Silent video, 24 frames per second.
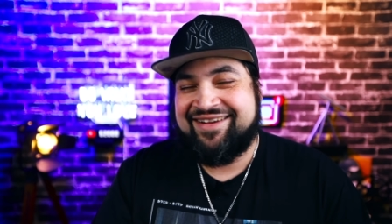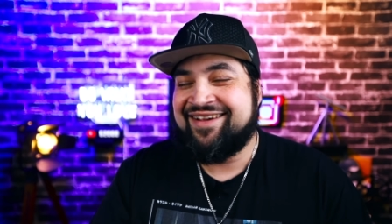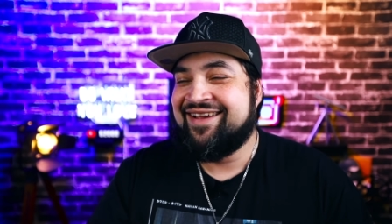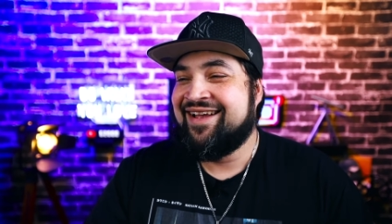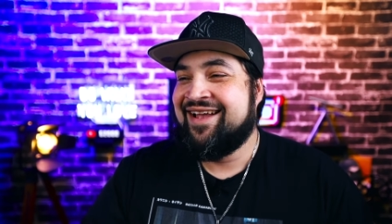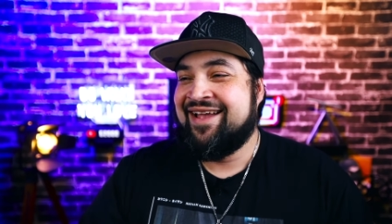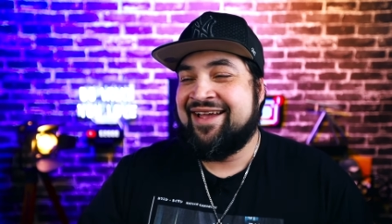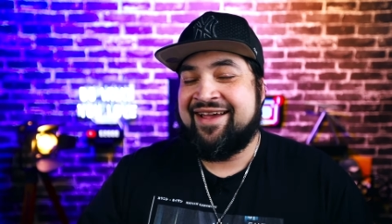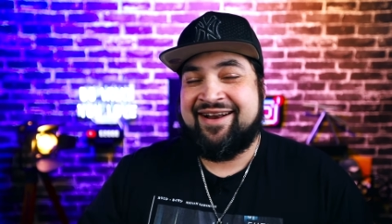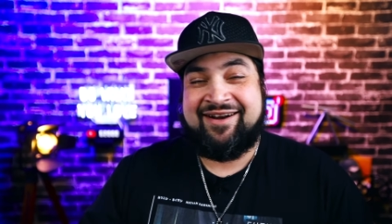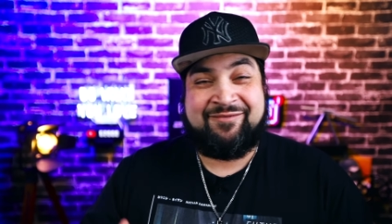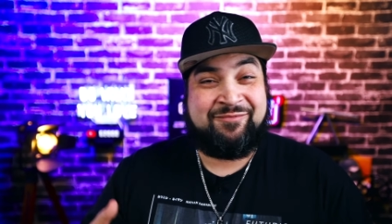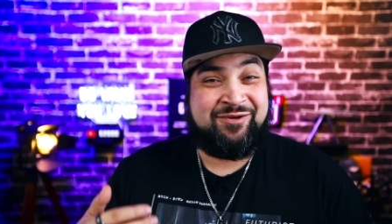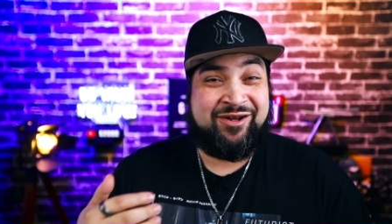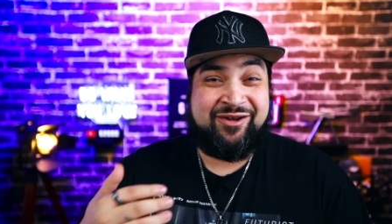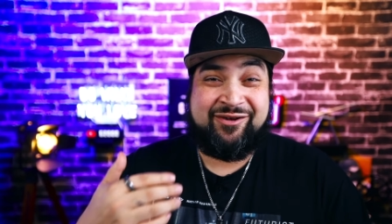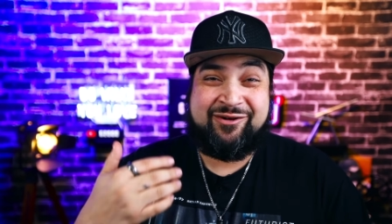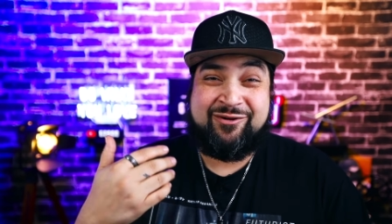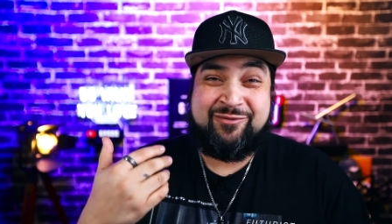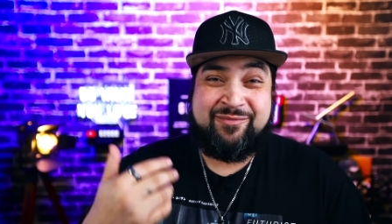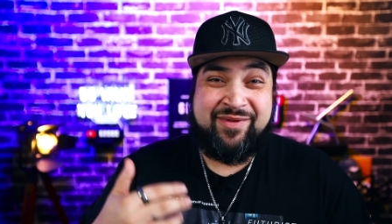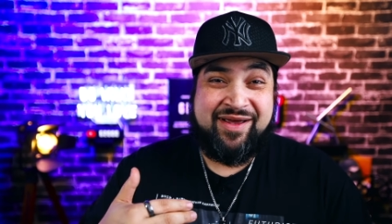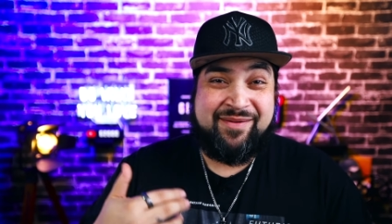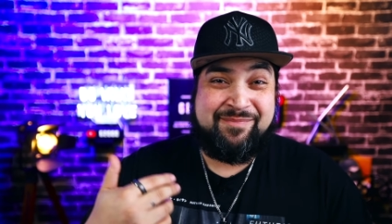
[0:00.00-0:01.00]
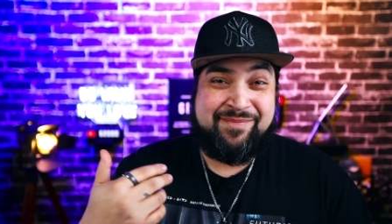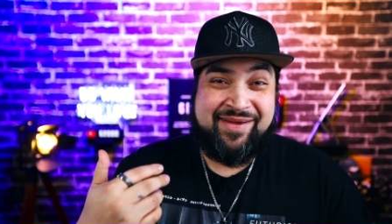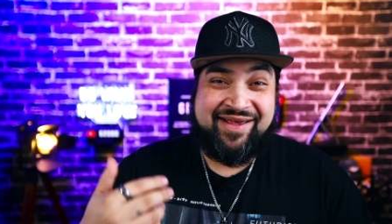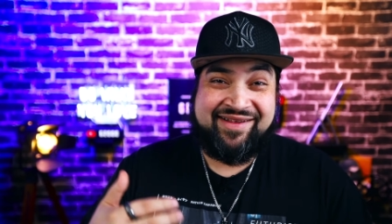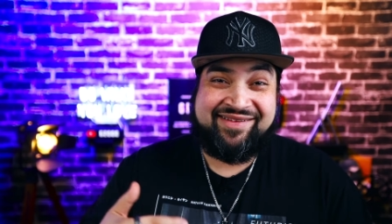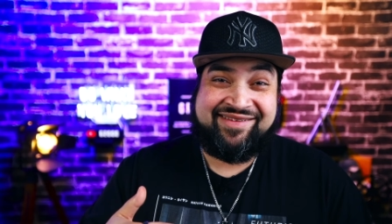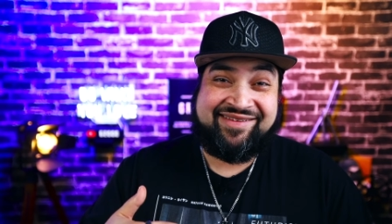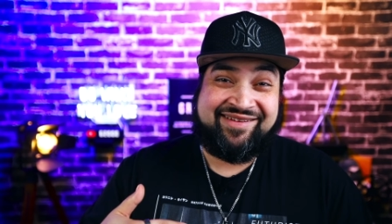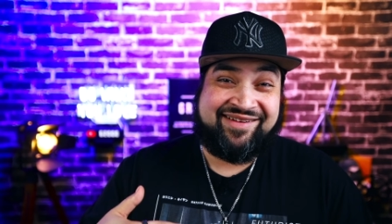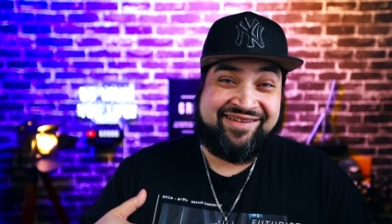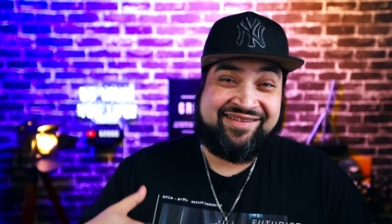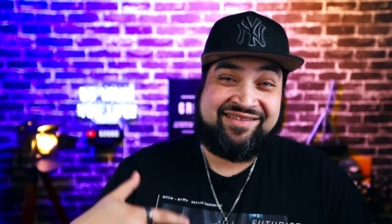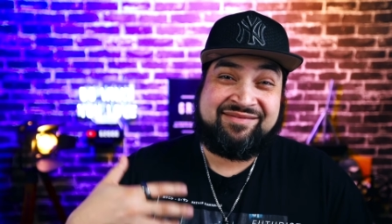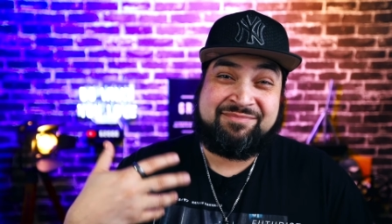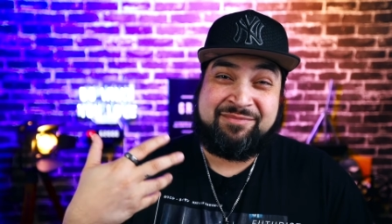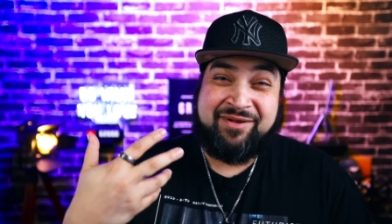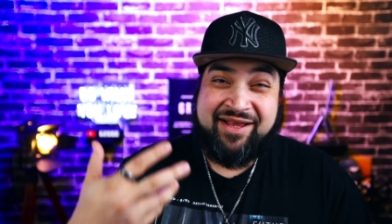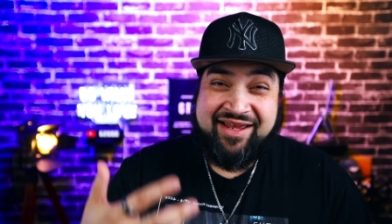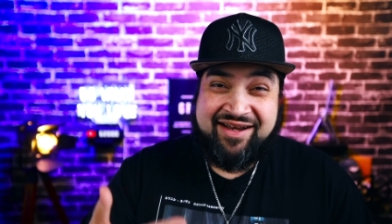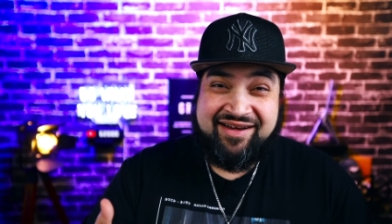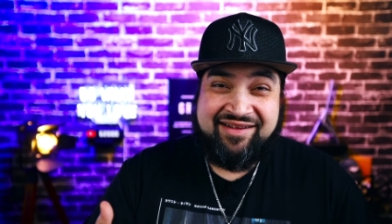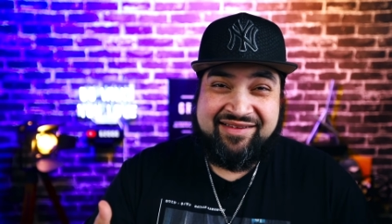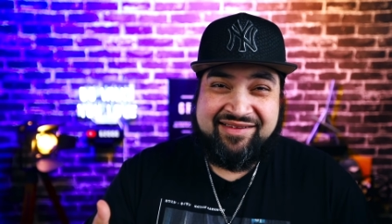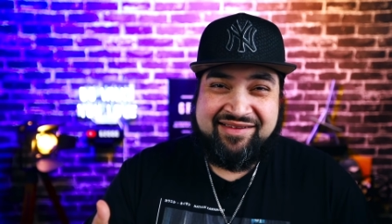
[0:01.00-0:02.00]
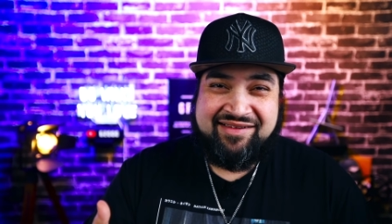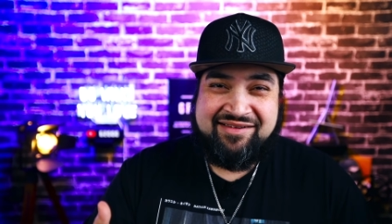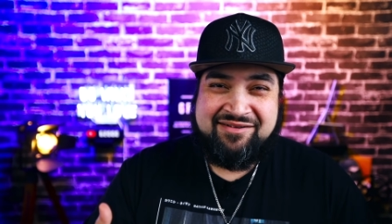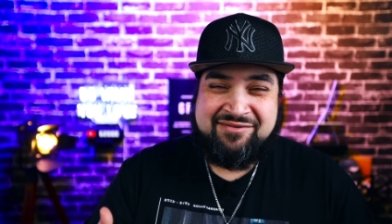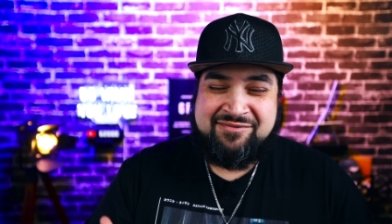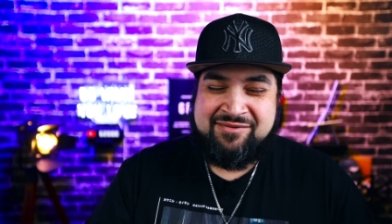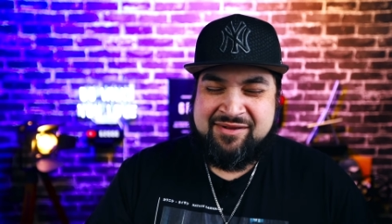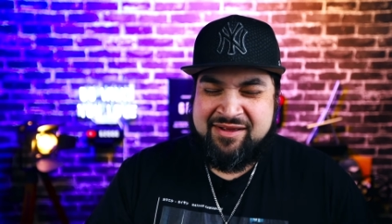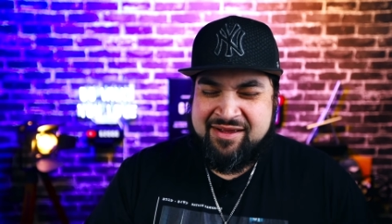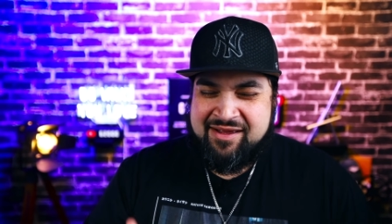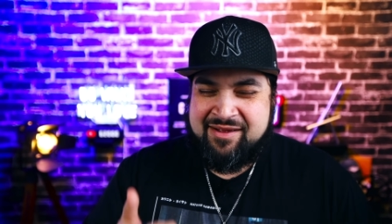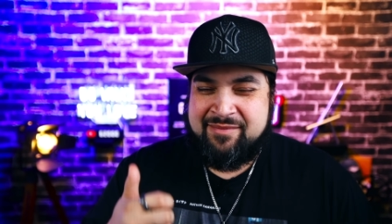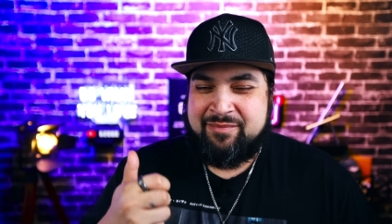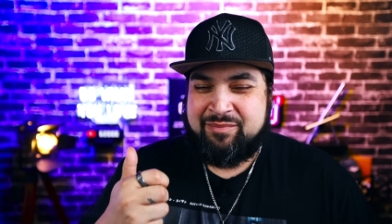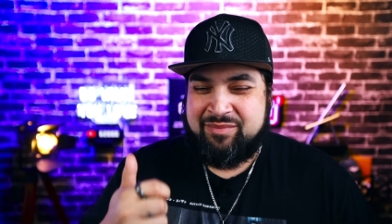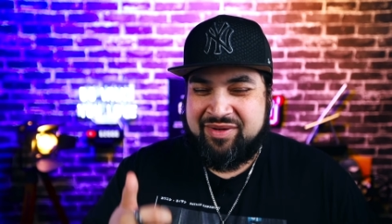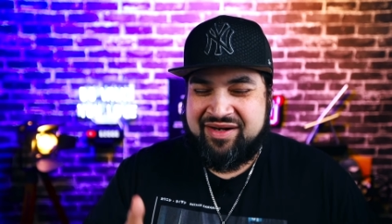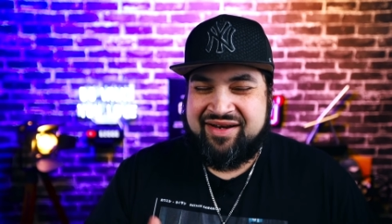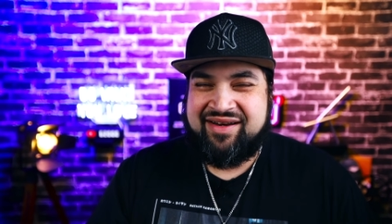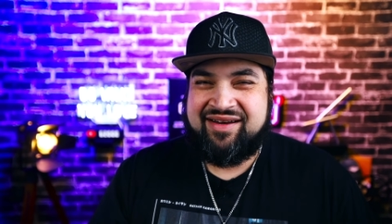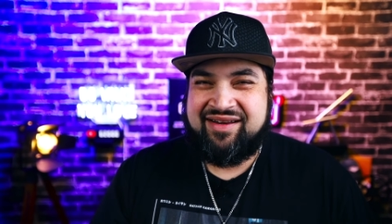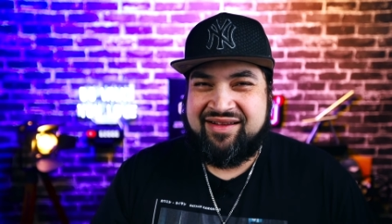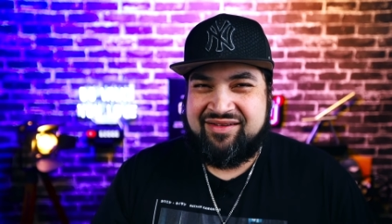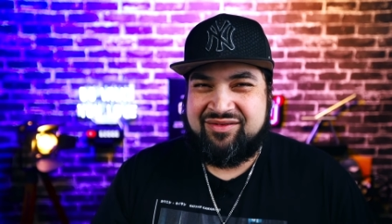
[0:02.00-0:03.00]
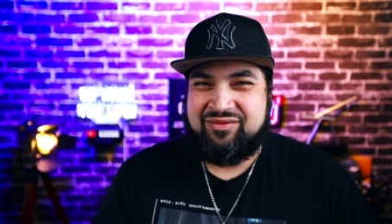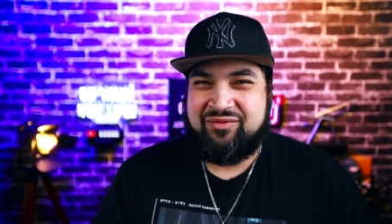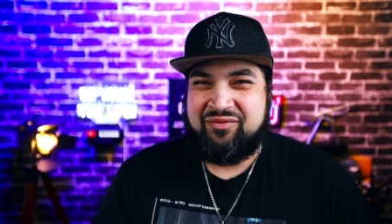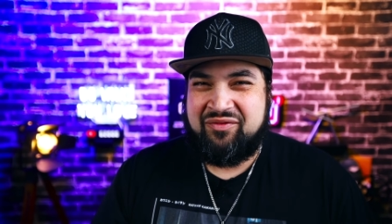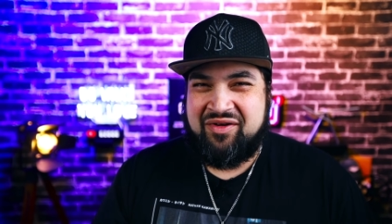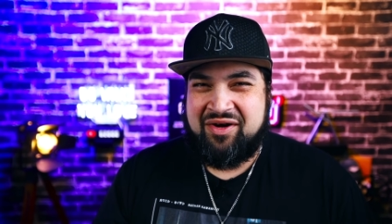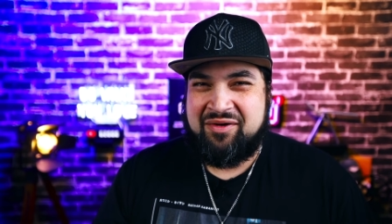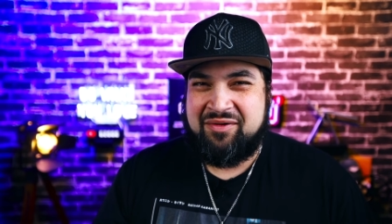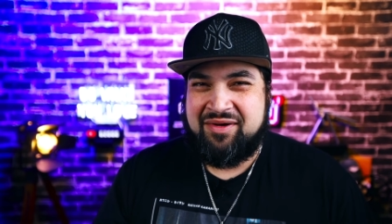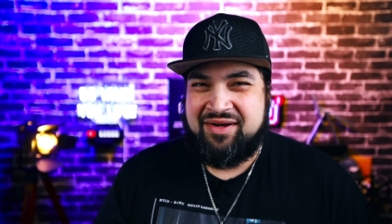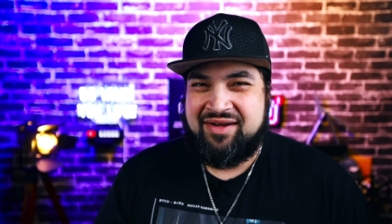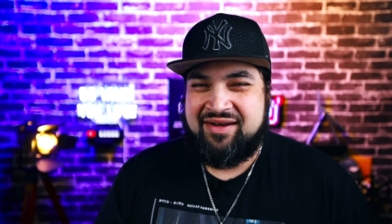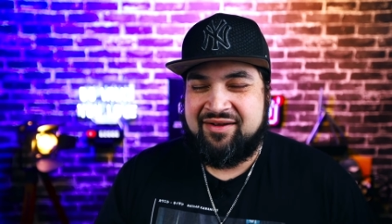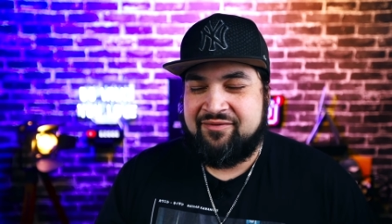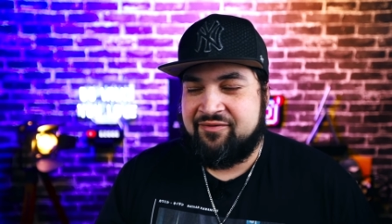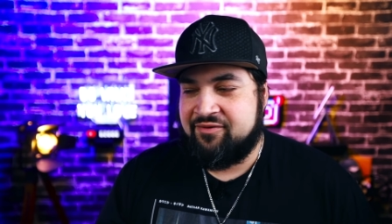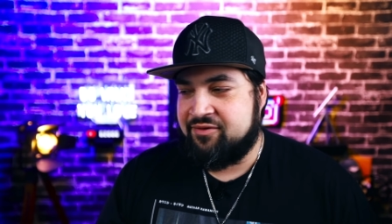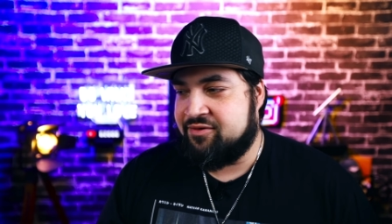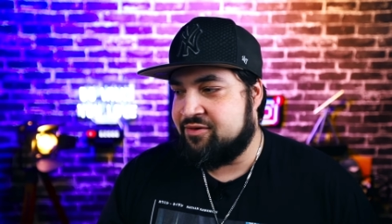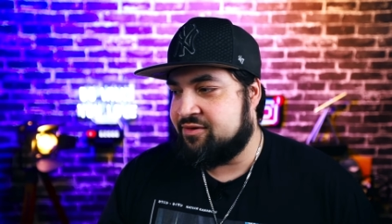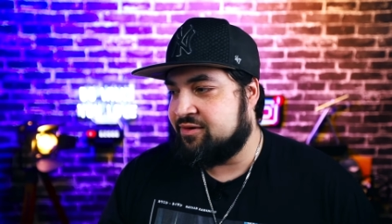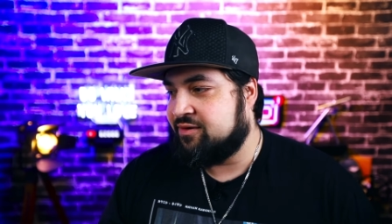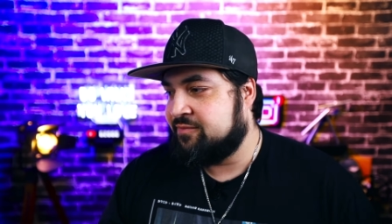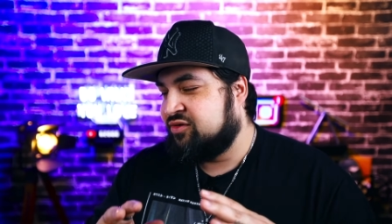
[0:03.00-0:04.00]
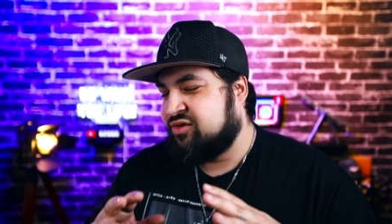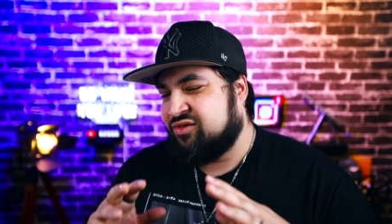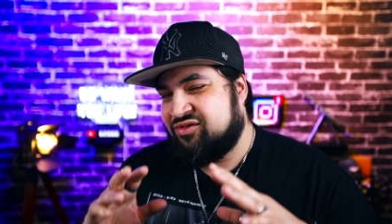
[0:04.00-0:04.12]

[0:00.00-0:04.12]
And I'm gonna do my best to explain it to you, but it is very difficult.